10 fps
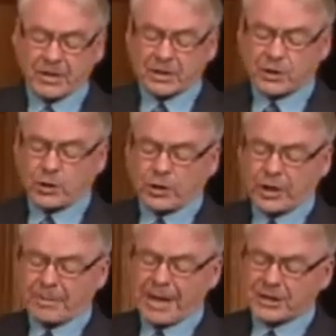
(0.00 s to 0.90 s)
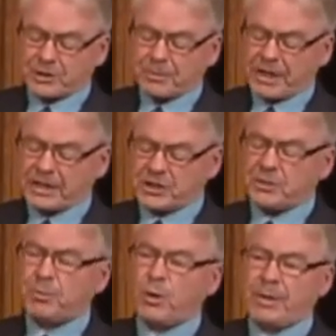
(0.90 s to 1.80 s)
So you can imagine my
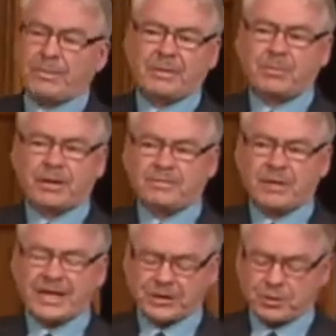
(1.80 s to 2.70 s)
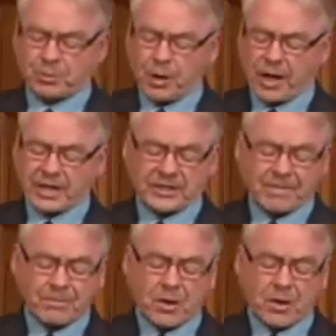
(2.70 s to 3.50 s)
disappointment, but not surprised,